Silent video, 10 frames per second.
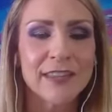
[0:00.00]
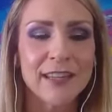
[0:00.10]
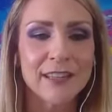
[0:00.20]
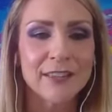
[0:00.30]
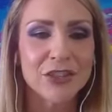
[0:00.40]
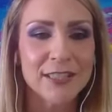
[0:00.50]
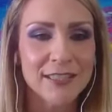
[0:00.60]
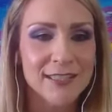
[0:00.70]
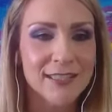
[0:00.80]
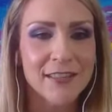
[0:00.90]
the
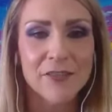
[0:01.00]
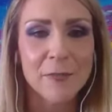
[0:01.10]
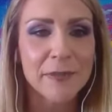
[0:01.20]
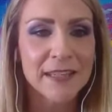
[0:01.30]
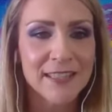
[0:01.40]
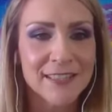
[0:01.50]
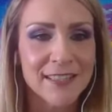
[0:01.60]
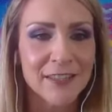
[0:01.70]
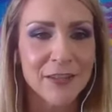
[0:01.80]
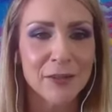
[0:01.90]
justices of the peace
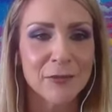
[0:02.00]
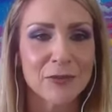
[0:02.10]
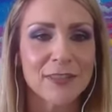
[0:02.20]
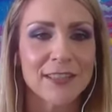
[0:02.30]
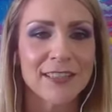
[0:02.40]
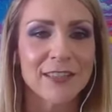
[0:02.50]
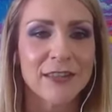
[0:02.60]
in the community,